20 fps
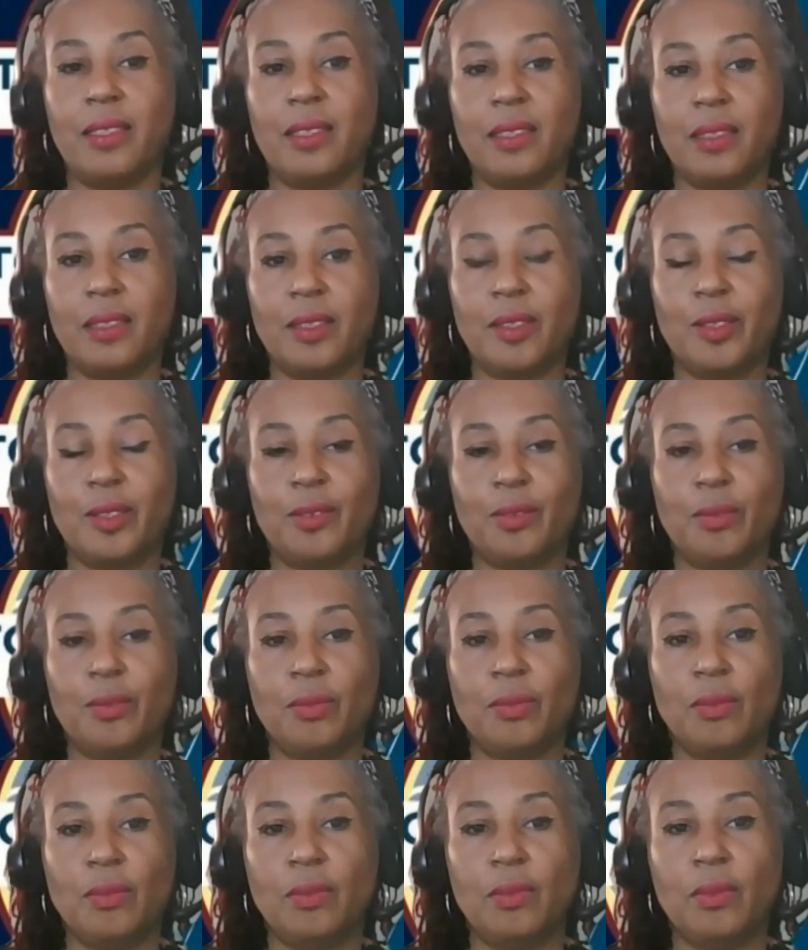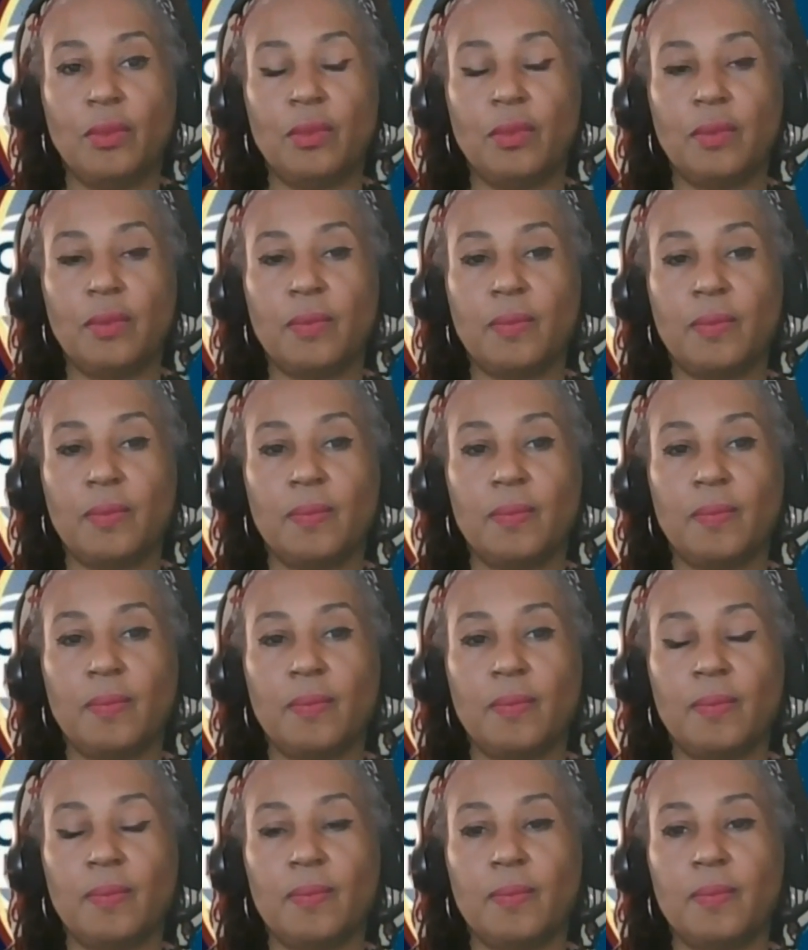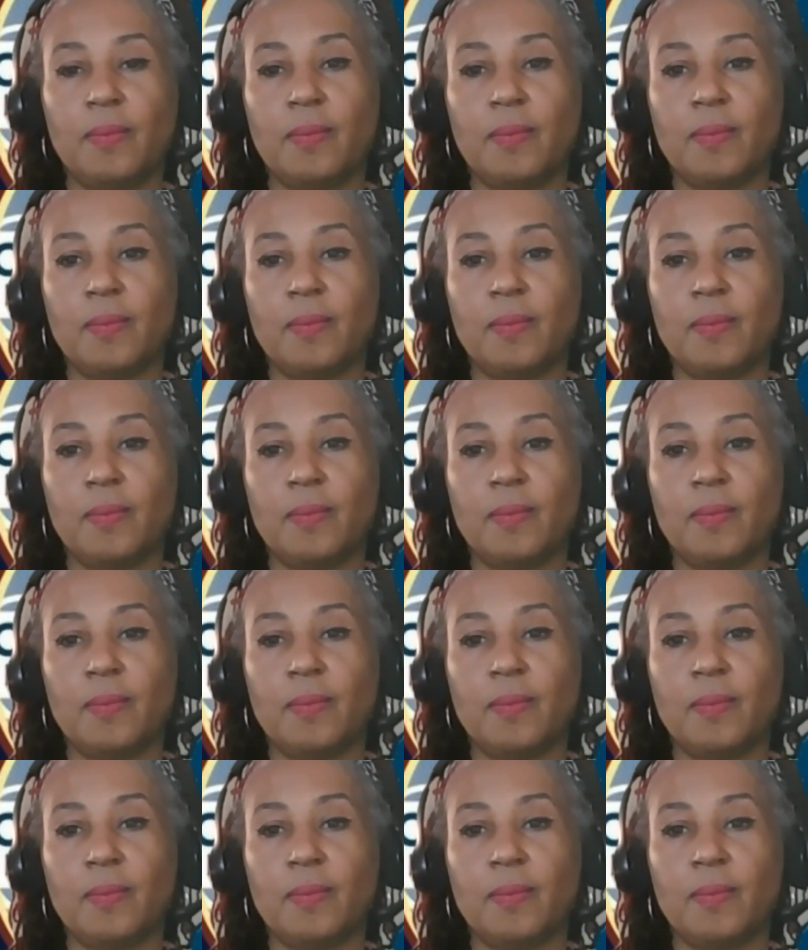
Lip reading: Nobody speaks.